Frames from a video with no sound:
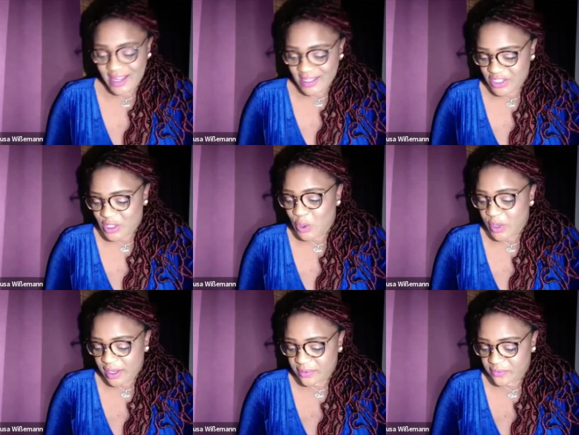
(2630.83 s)
And just
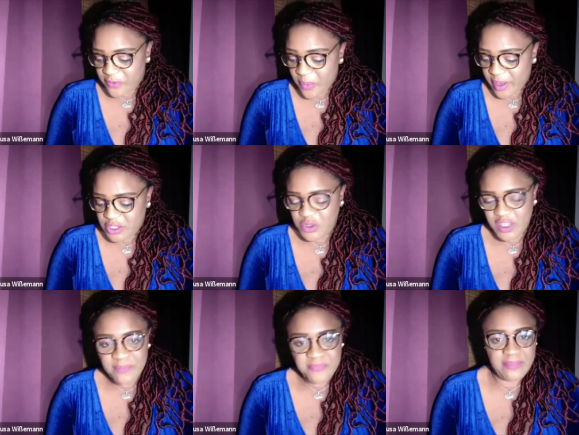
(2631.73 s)
looking forward to
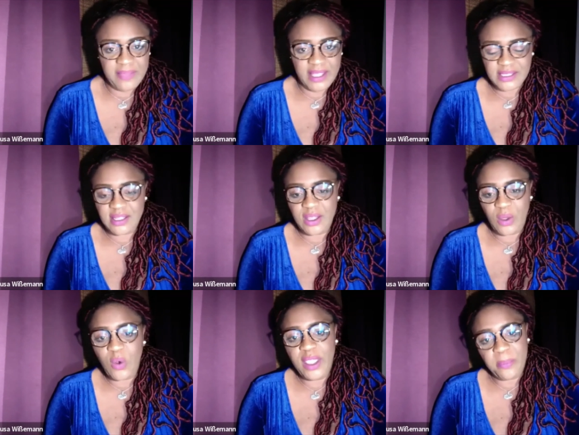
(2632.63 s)
implementing the
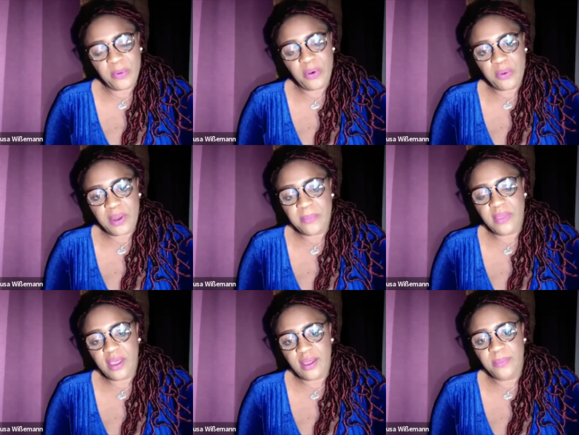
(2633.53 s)
OYA
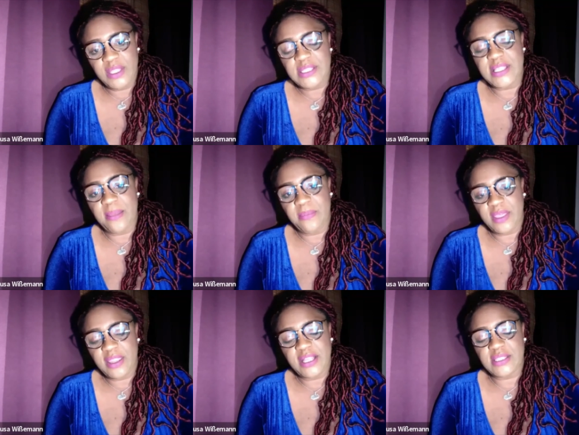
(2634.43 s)
program in
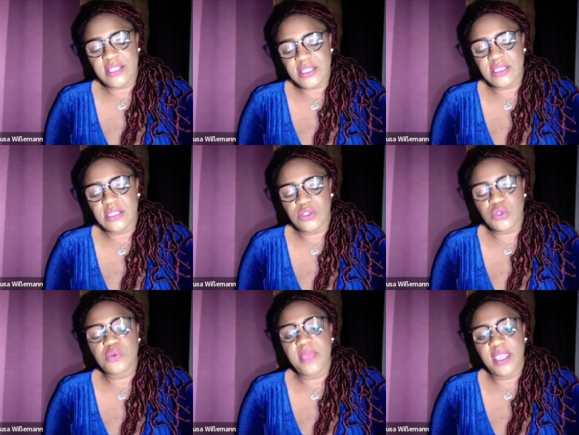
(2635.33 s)
Zambia. That's the
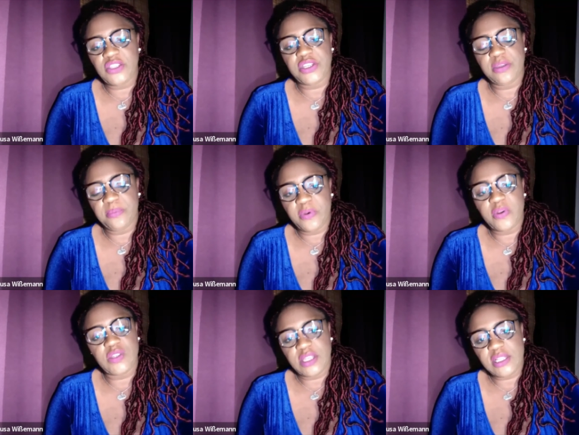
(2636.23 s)
2 major
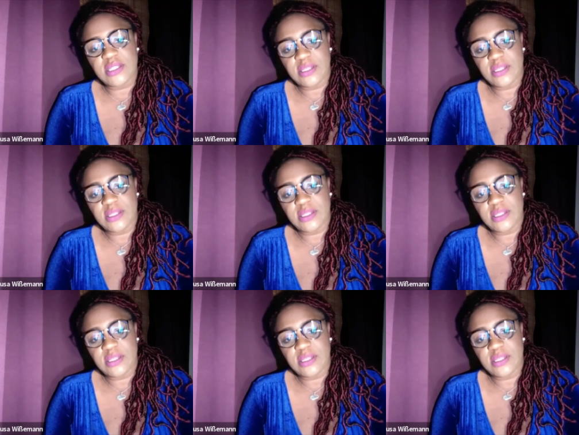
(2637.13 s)
projects.